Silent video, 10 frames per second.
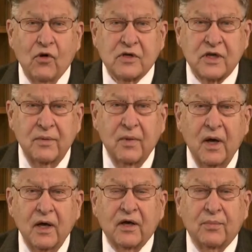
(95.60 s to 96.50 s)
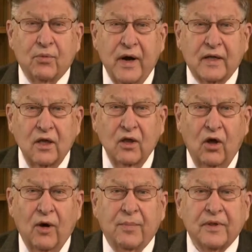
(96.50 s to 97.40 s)
force him to break the
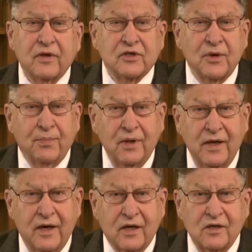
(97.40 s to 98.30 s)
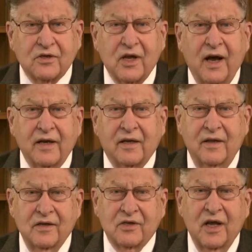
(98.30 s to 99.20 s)
law. But there's a political side
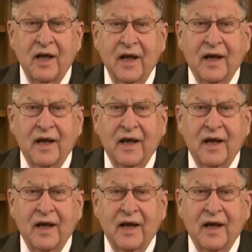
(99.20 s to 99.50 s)
to this.